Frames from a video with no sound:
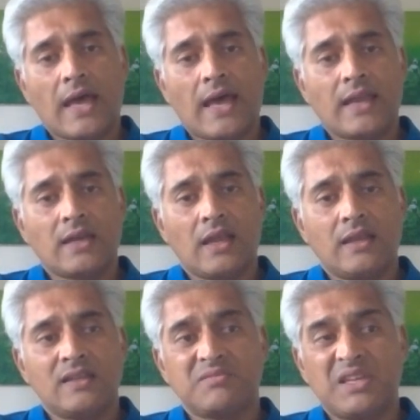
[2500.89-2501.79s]
and
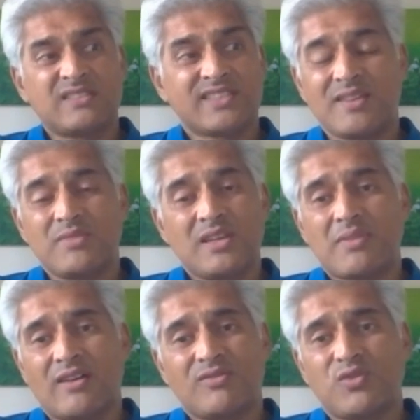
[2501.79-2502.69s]
it'll take me
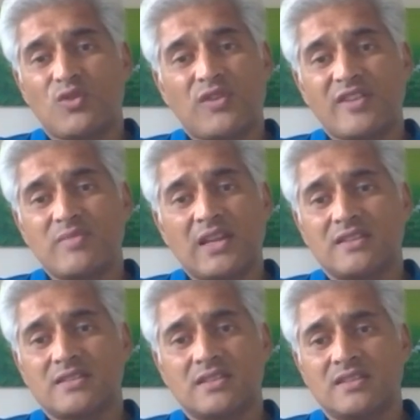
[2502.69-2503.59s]
about 4 or 5
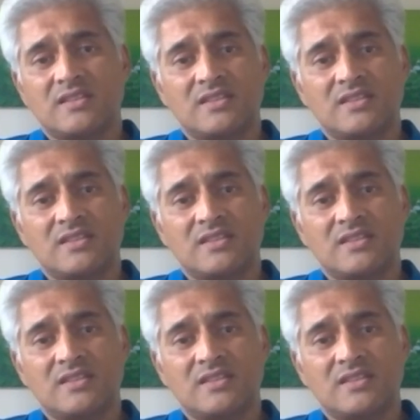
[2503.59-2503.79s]
minutes to